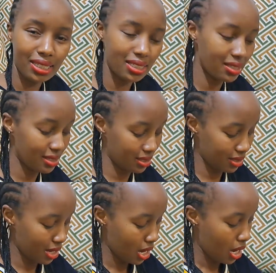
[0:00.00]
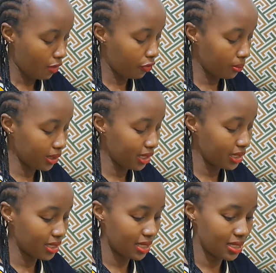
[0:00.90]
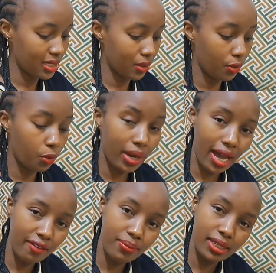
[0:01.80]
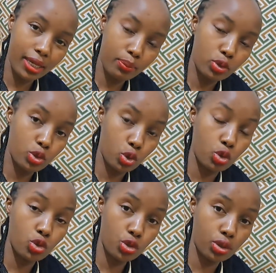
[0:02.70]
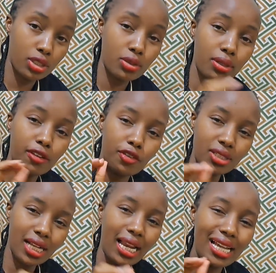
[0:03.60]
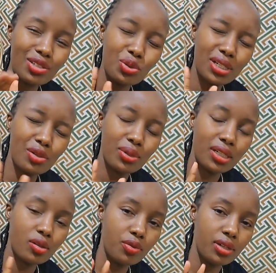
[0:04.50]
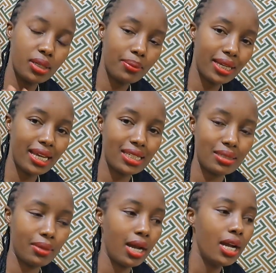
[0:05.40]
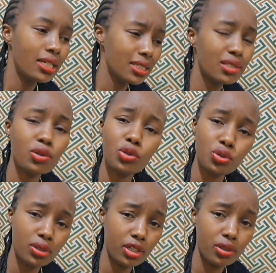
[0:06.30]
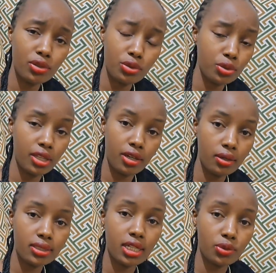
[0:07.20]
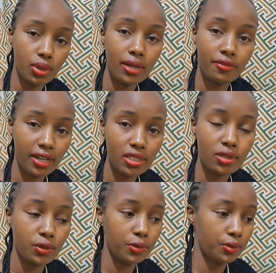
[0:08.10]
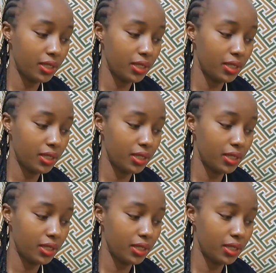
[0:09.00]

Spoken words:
This is, for me, is just where I've been able to control. So if your child has really, really, really bad eczema, just go to the doctor to advise you.